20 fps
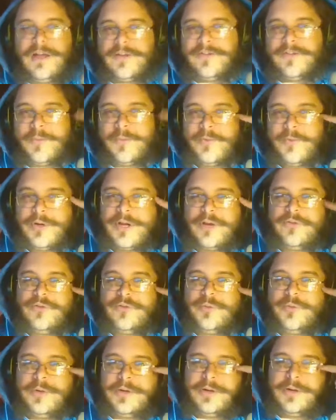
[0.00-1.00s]
someone on
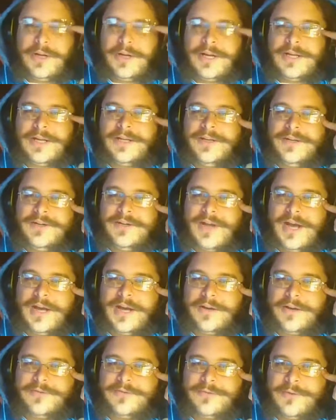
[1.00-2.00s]
Twitter, and I did
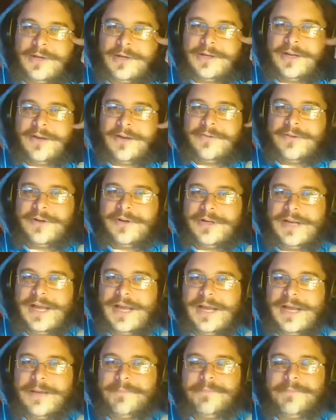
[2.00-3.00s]
not write down their
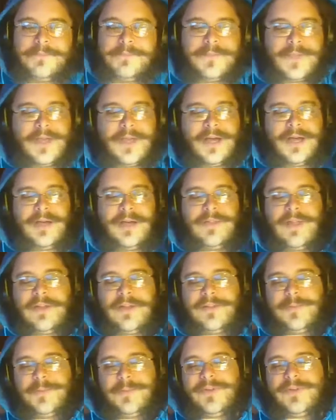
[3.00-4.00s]
name,
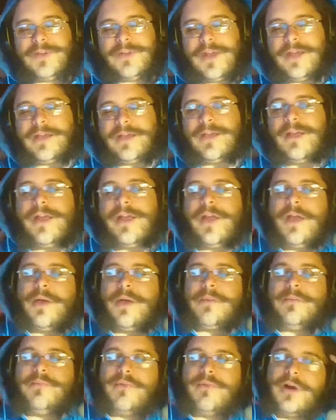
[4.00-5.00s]
that's a mistake,
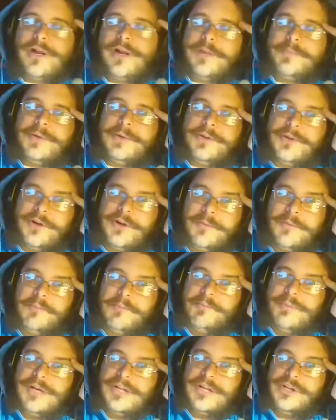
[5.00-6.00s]
brought up a
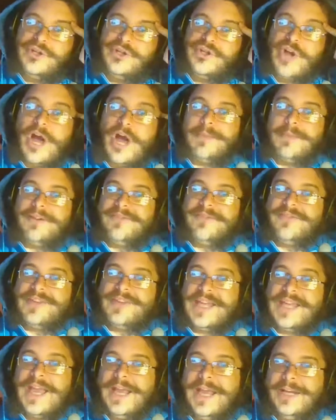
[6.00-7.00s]
term,
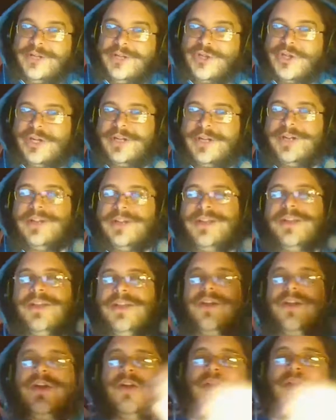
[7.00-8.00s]
pajamification,
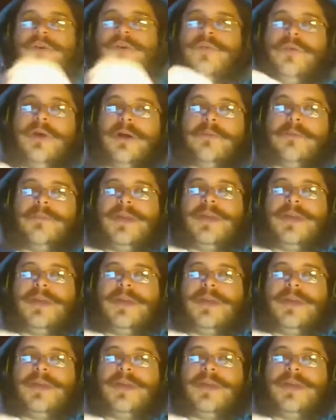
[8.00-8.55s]
where